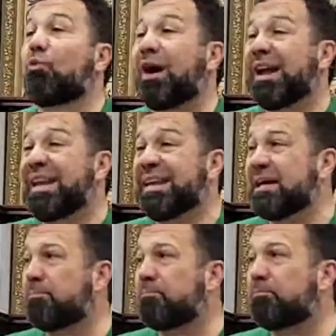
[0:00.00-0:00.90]

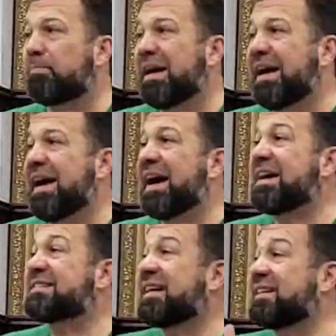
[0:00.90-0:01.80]
muallim,
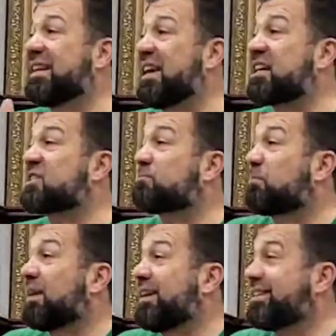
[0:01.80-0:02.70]
as an
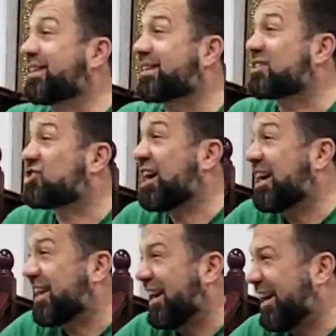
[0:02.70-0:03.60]
explainer,
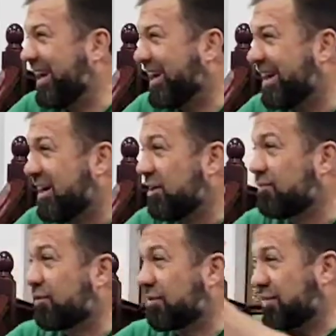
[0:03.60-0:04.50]
sharih.
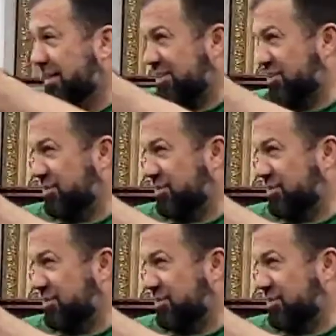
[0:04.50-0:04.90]
For this